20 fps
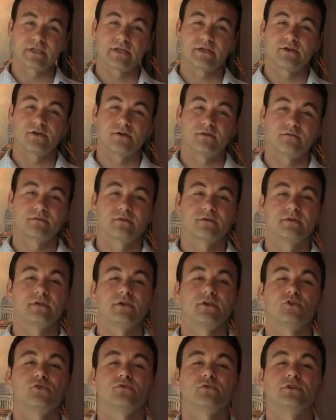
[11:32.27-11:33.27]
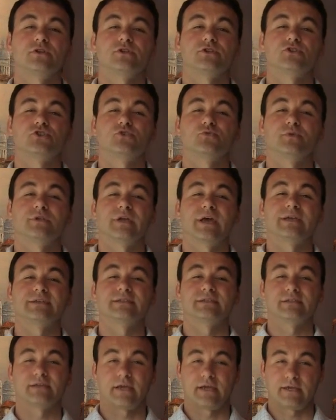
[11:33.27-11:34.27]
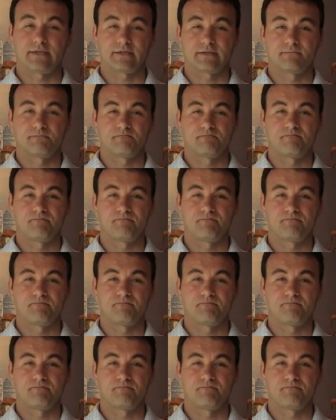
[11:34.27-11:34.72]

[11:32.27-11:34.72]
later, it should be nice and tight.